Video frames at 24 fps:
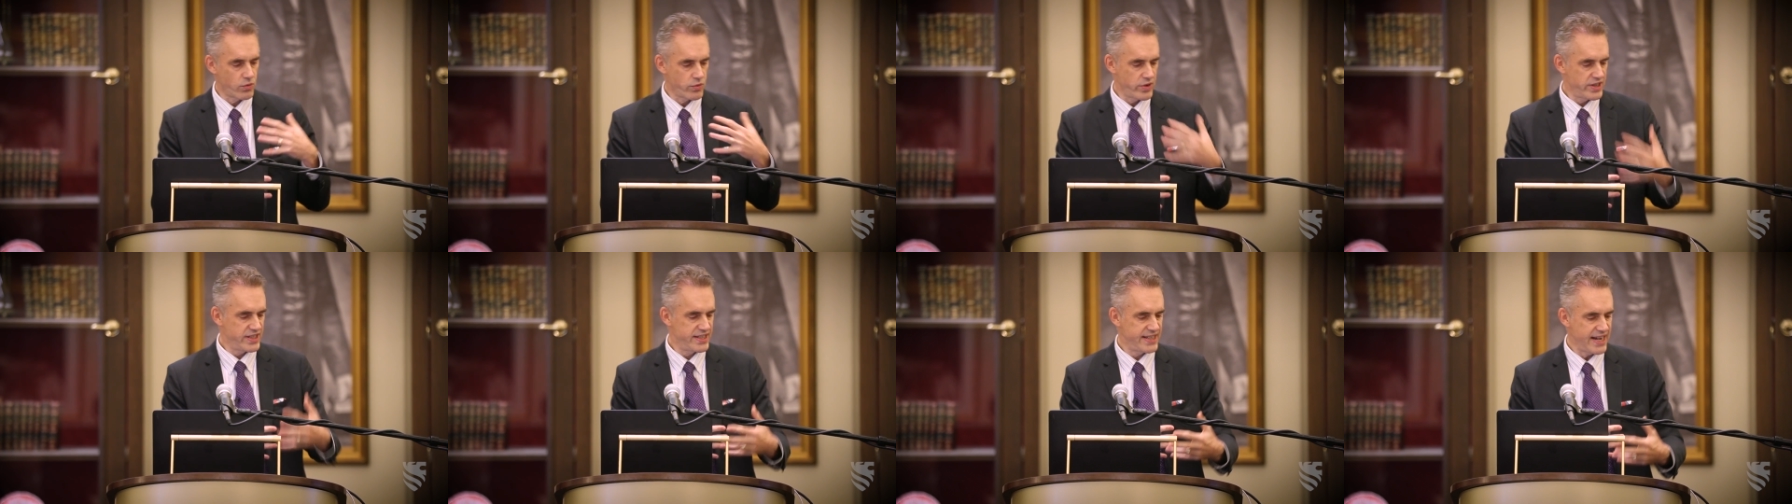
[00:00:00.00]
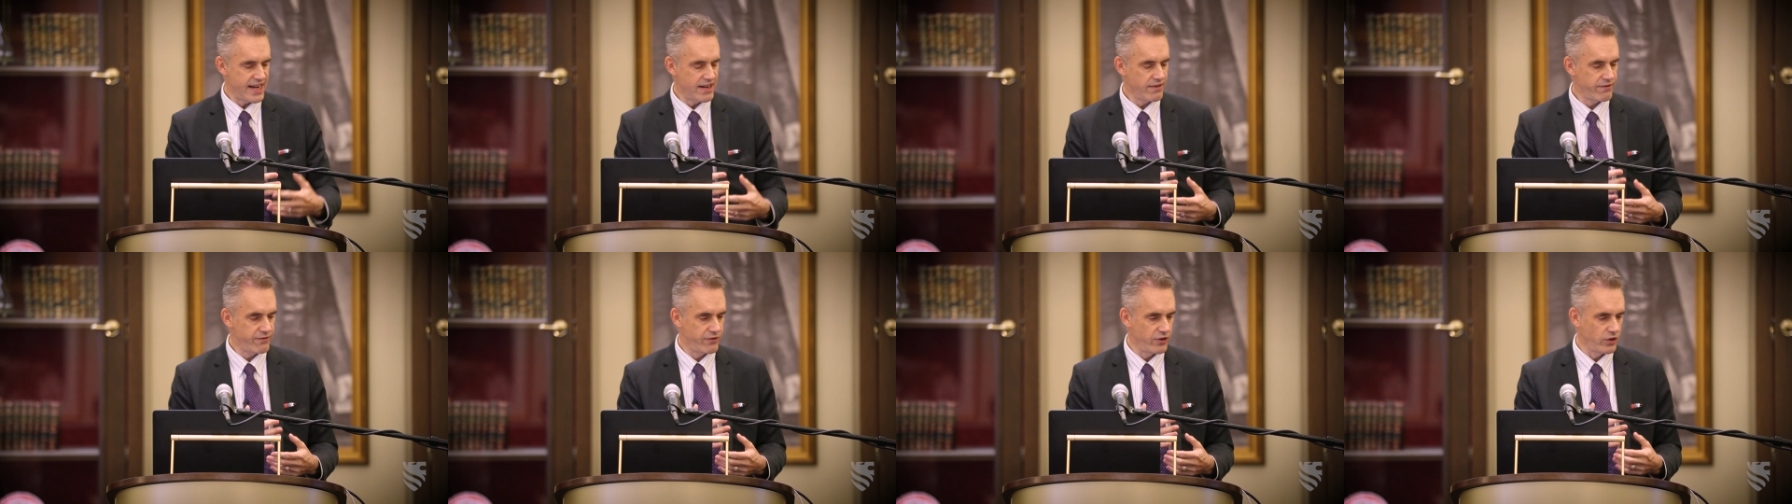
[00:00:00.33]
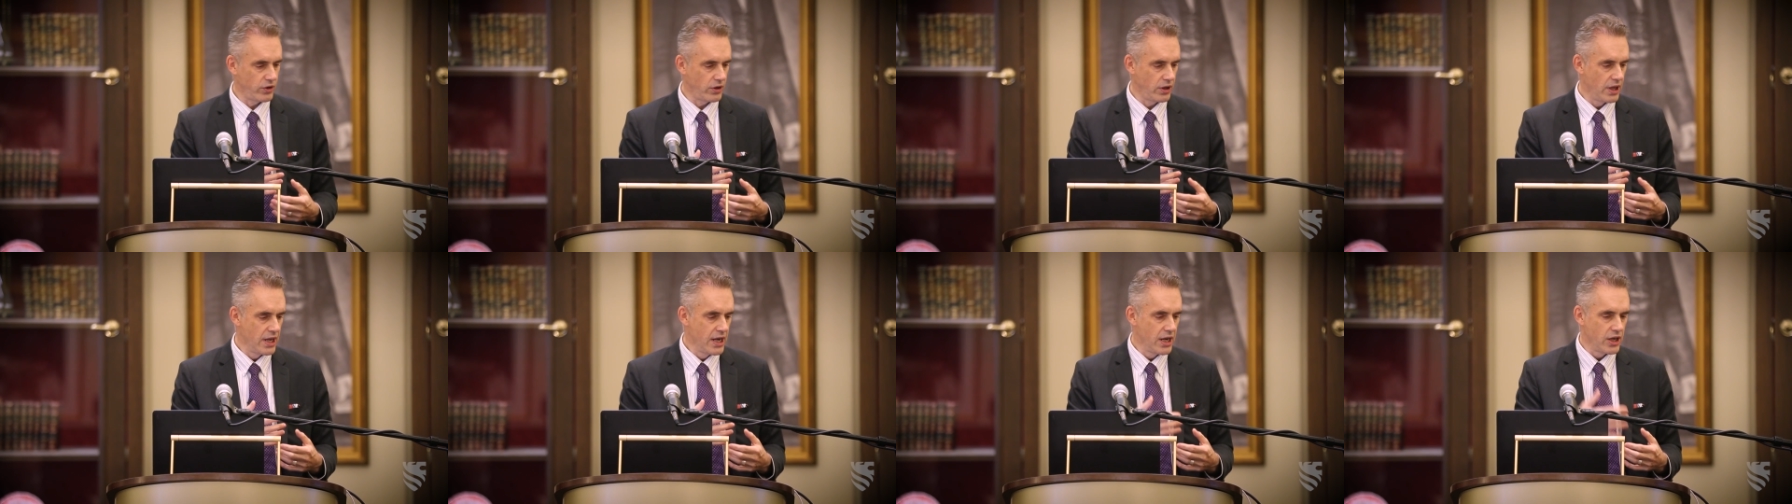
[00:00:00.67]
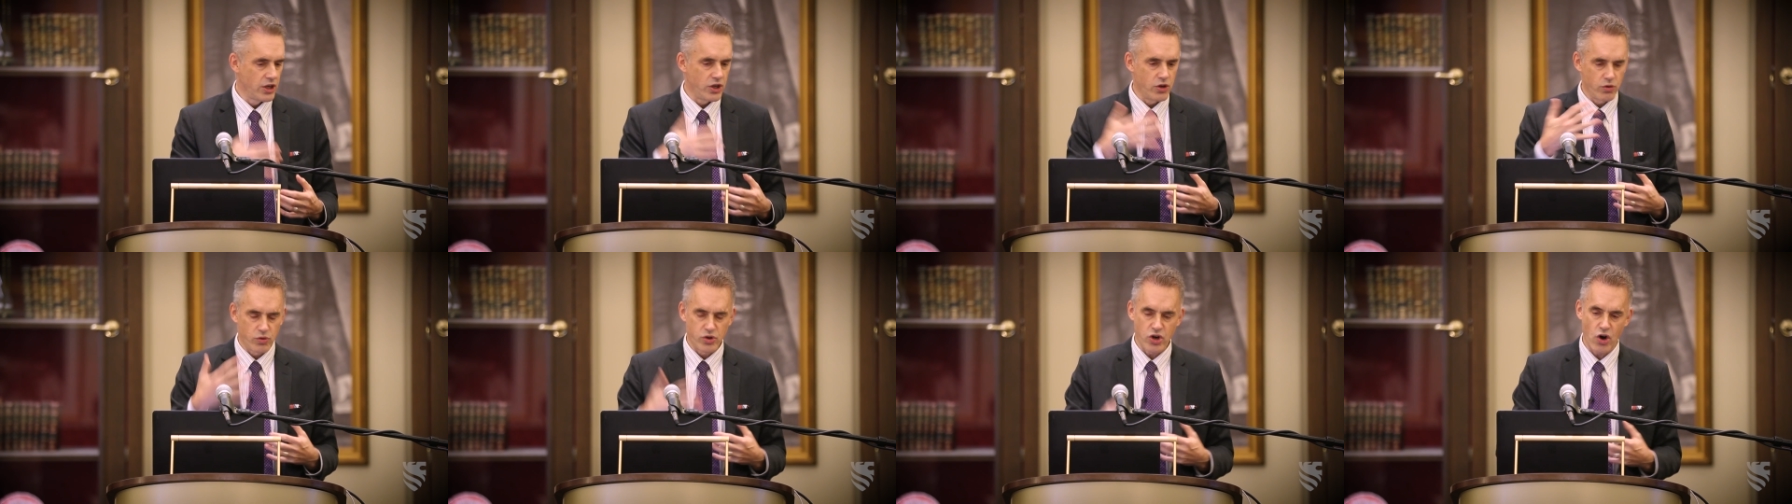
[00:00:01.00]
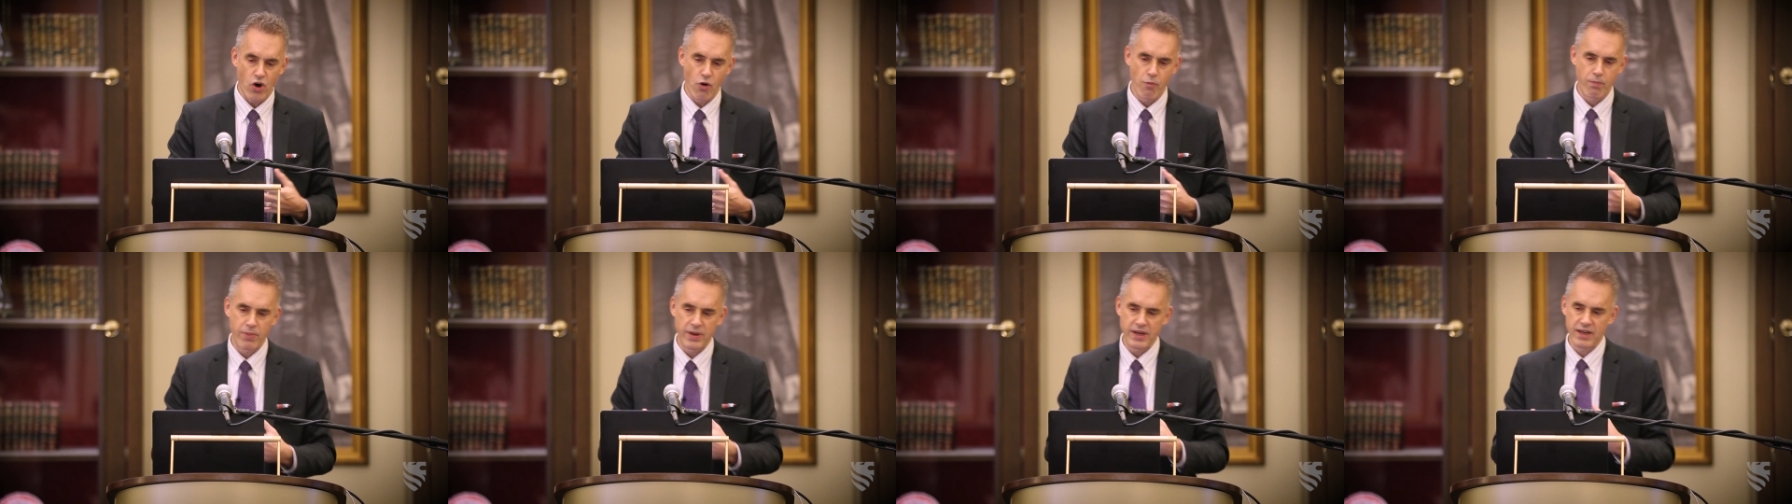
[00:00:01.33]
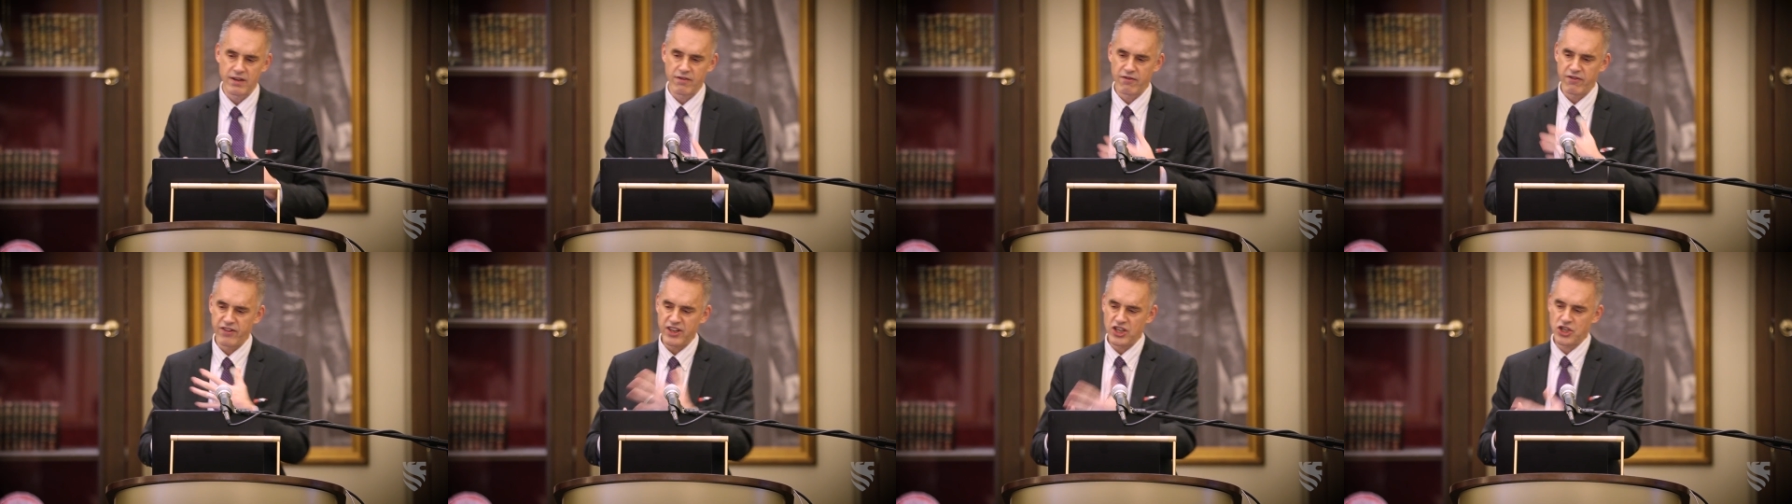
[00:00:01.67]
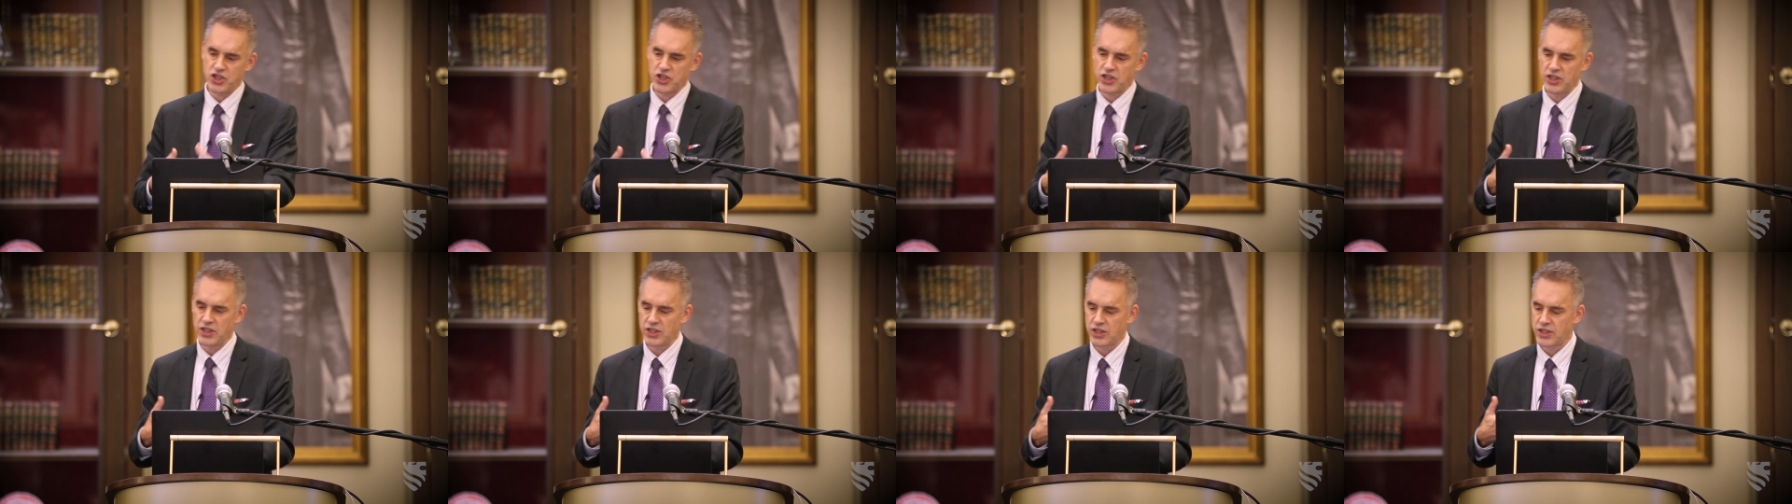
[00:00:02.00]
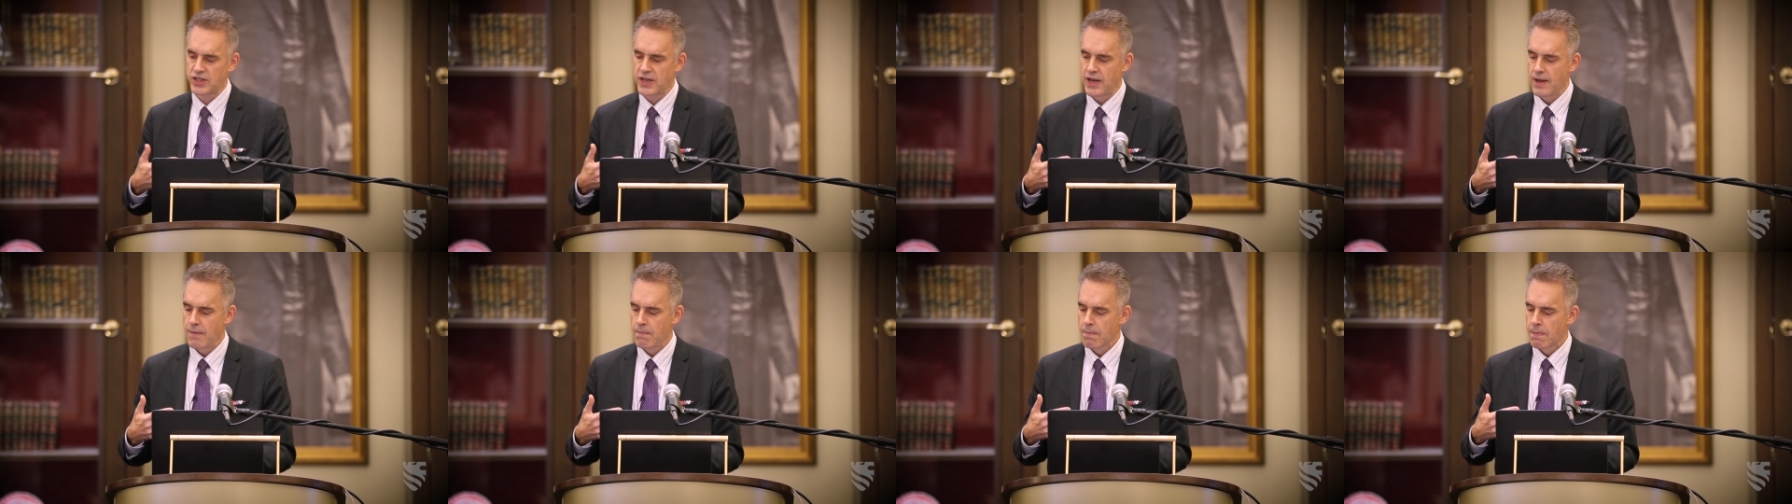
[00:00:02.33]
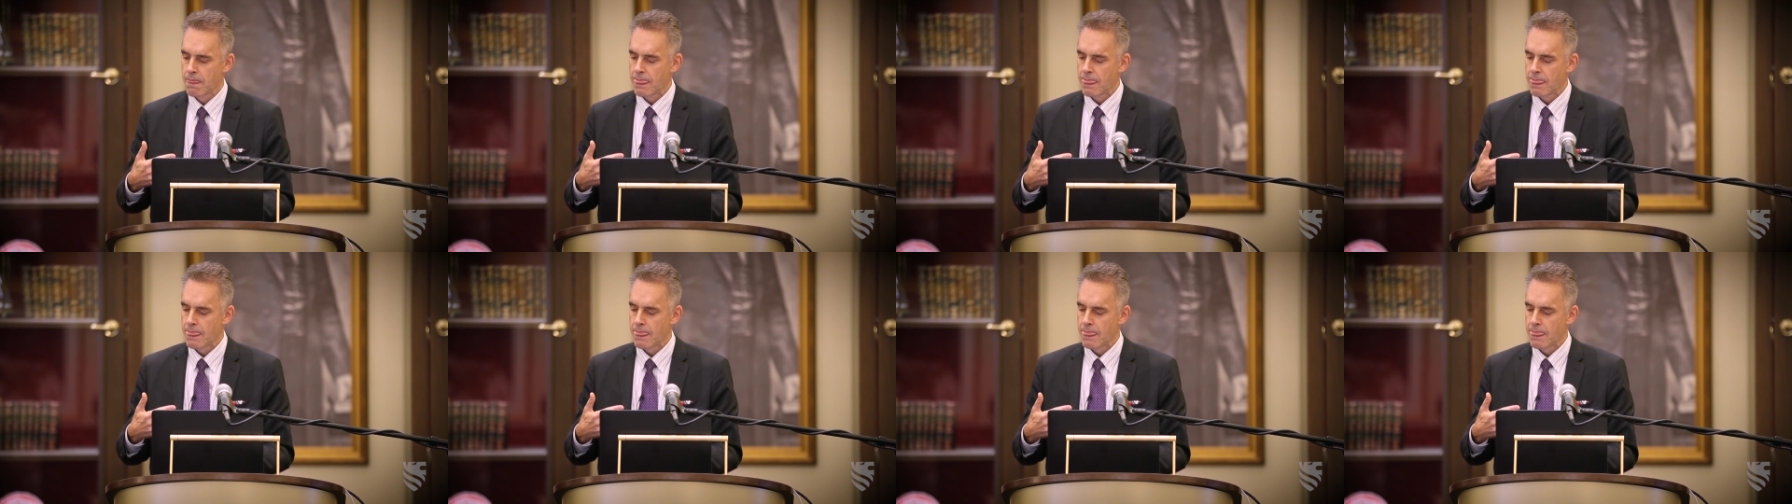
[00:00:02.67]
resentful, utopian visions